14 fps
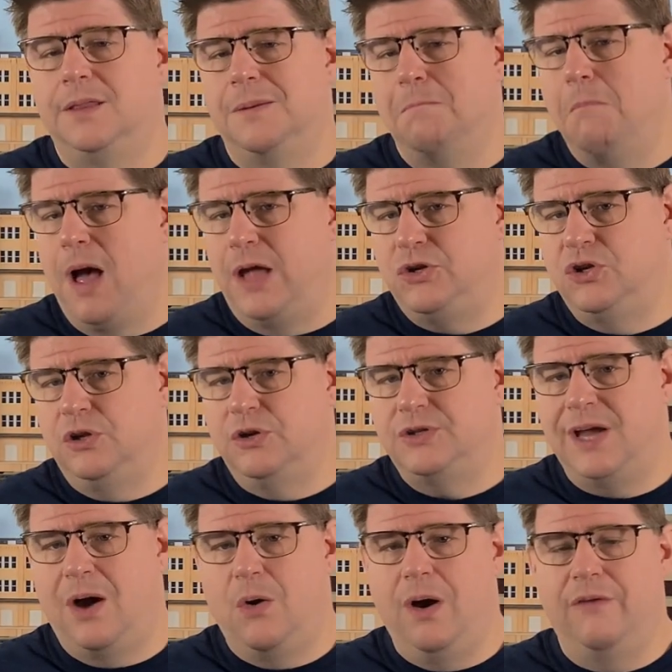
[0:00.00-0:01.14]
The modulars,
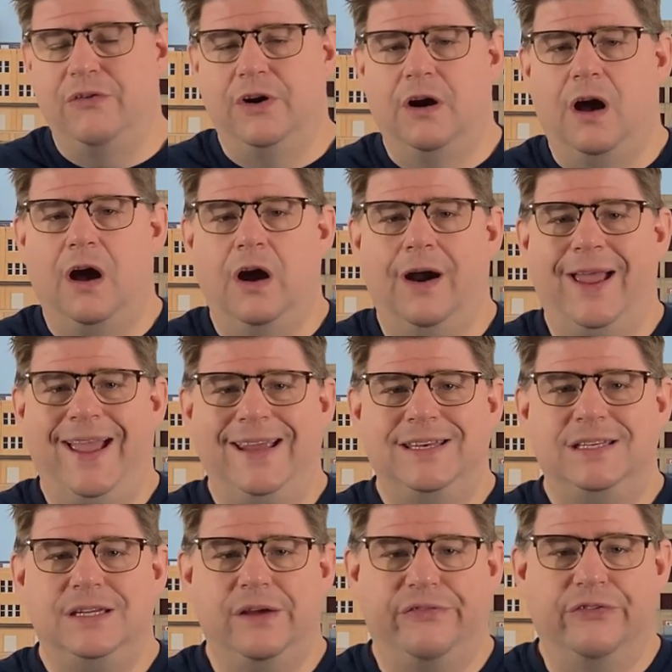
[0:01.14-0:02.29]
however, are a
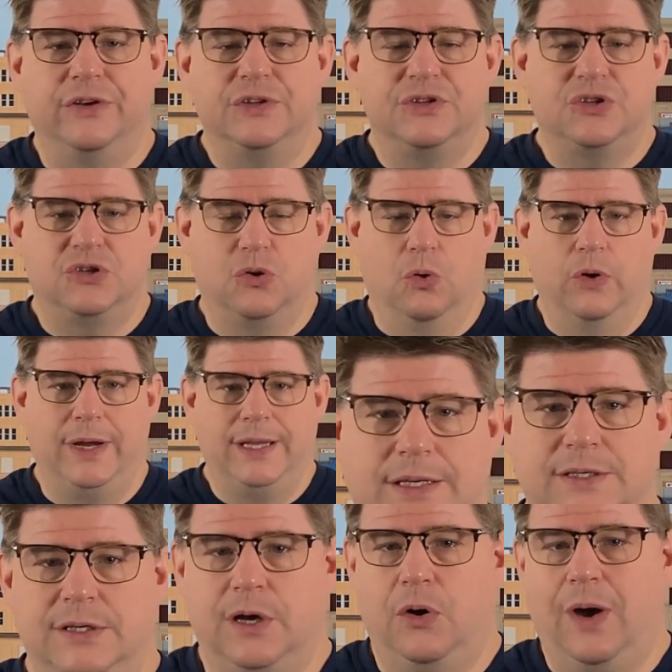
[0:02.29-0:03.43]
different story.
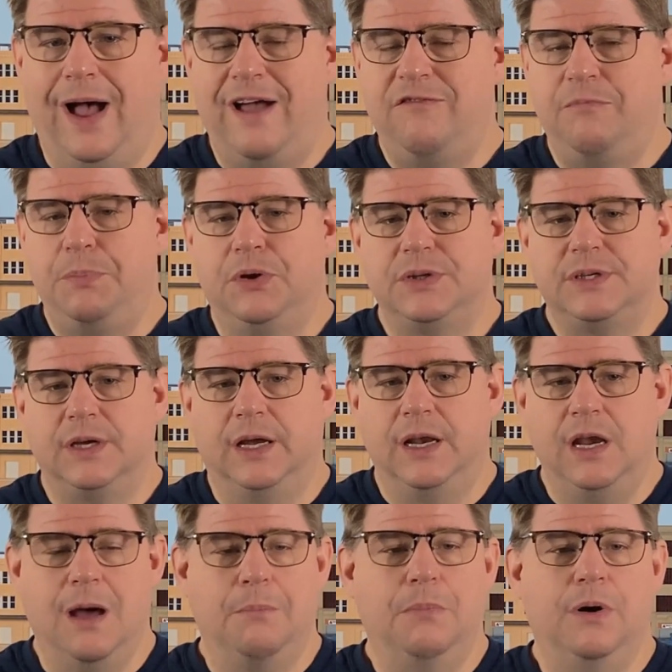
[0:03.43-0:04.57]
So I've built a
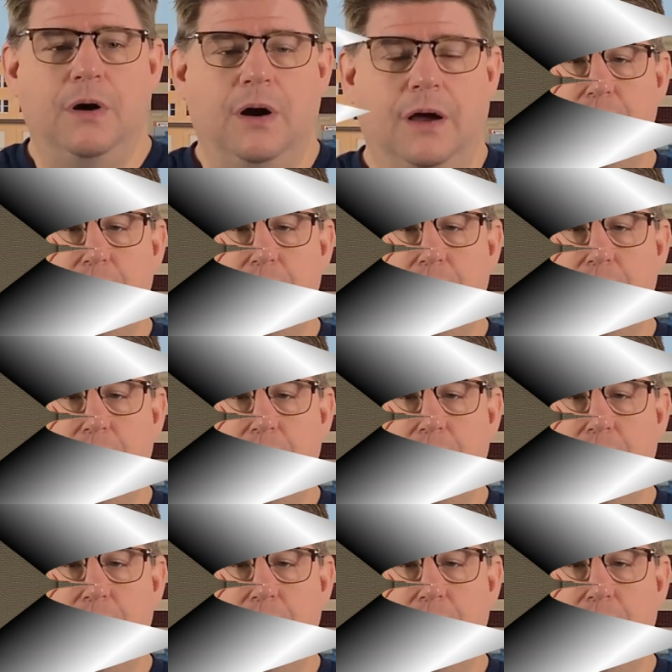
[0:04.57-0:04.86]
number